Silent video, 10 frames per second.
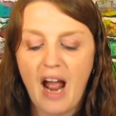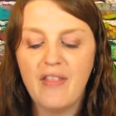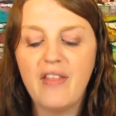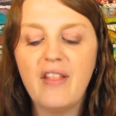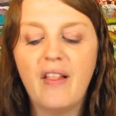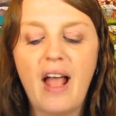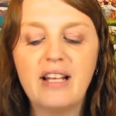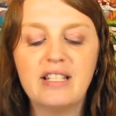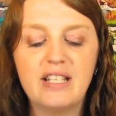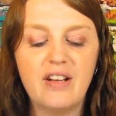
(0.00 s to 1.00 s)
And then the
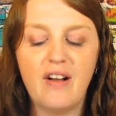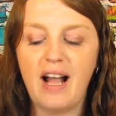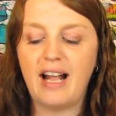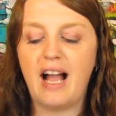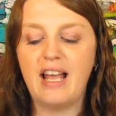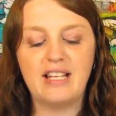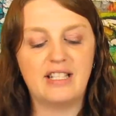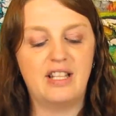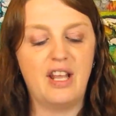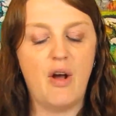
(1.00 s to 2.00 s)
last deal I got
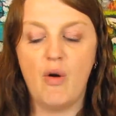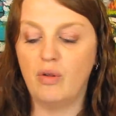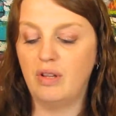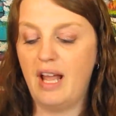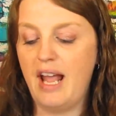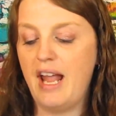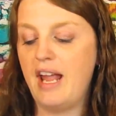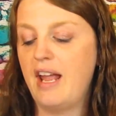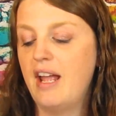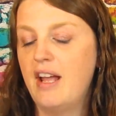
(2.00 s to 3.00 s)
is the
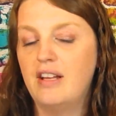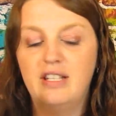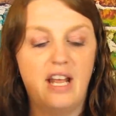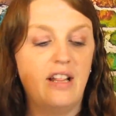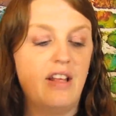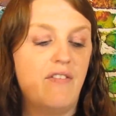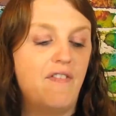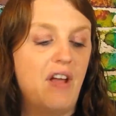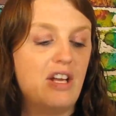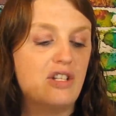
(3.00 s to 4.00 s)
Olay daily
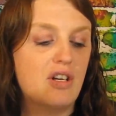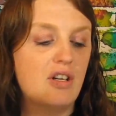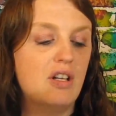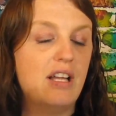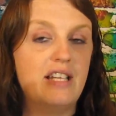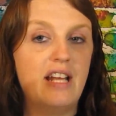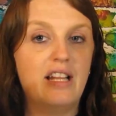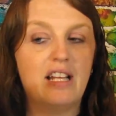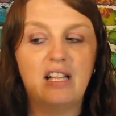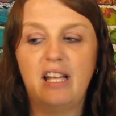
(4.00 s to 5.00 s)
facial and
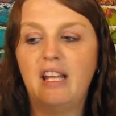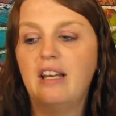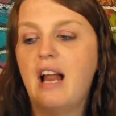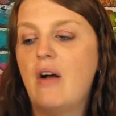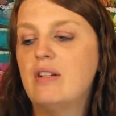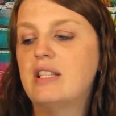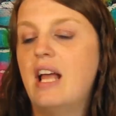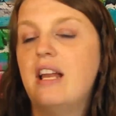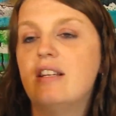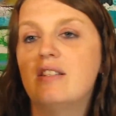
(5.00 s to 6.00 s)
daily clean. Now it
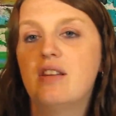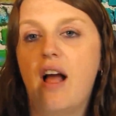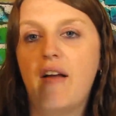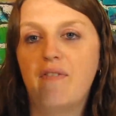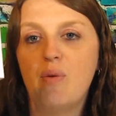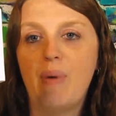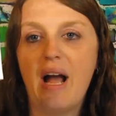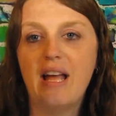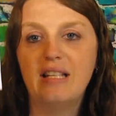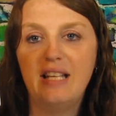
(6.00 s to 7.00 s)
said if you
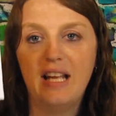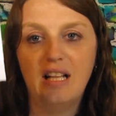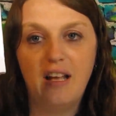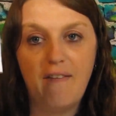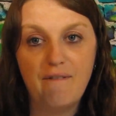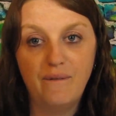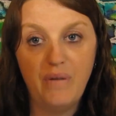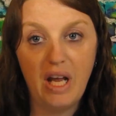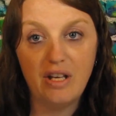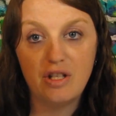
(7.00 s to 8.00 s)
buy a daily
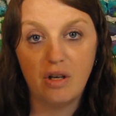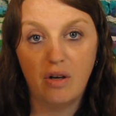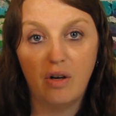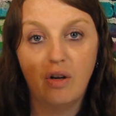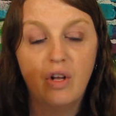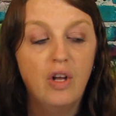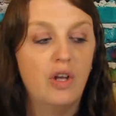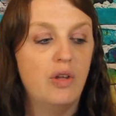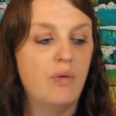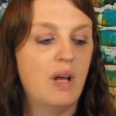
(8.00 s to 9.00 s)
facial,
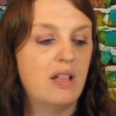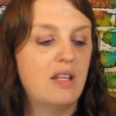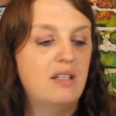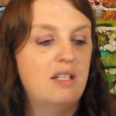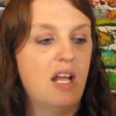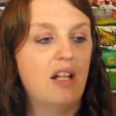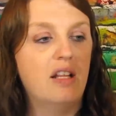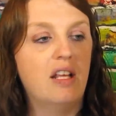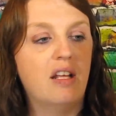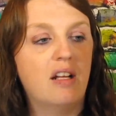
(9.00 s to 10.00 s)
you get the
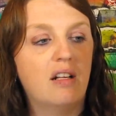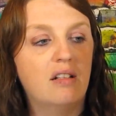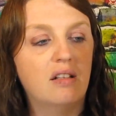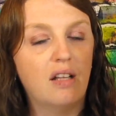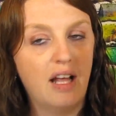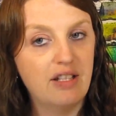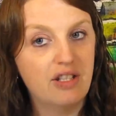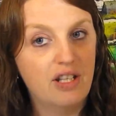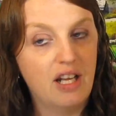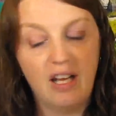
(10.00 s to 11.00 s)
daily
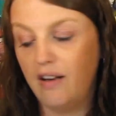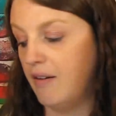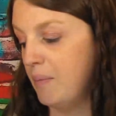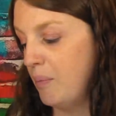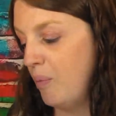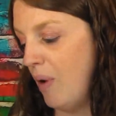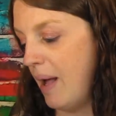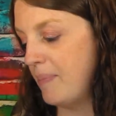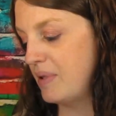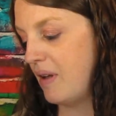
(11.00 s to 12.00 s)
cleansing
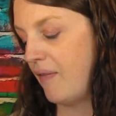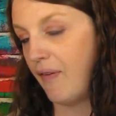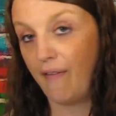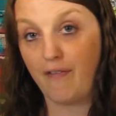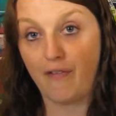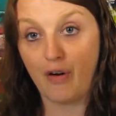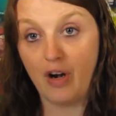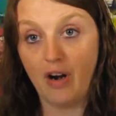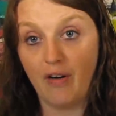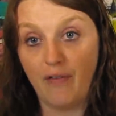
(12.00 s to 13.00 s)
wipes for
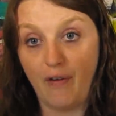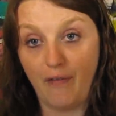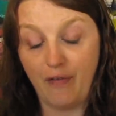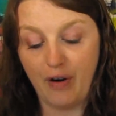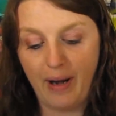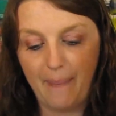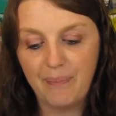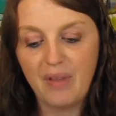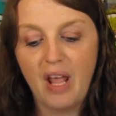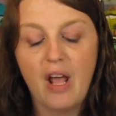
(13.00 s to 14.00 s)
free or for free.
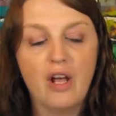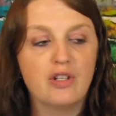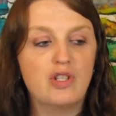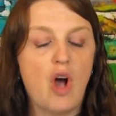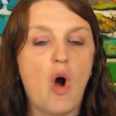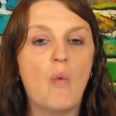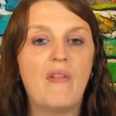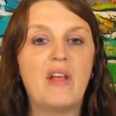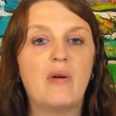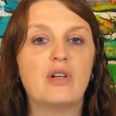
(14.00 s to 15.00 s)
So
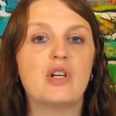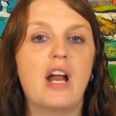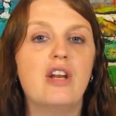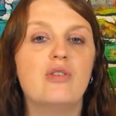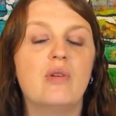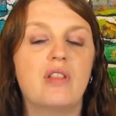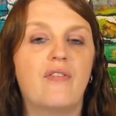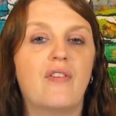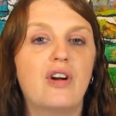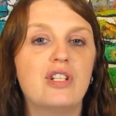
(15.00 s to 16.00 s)
when they were trying to do it the
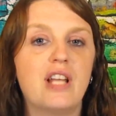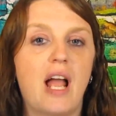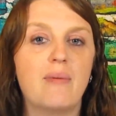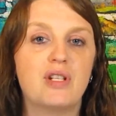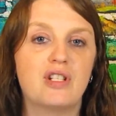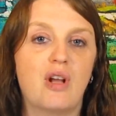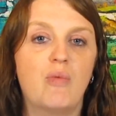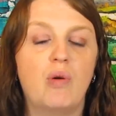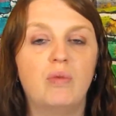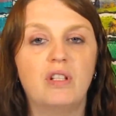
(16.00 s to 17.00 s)
first time, she's like,
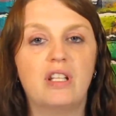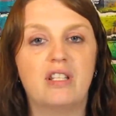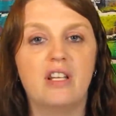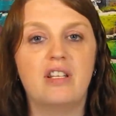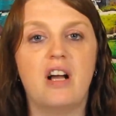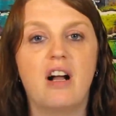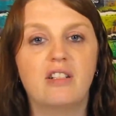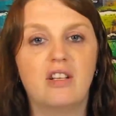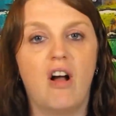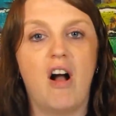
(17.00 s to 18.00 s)
"Well, we'll just
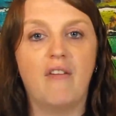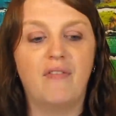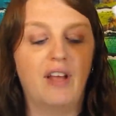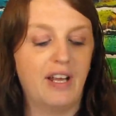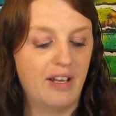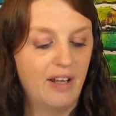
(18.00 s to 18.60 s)
deduct off like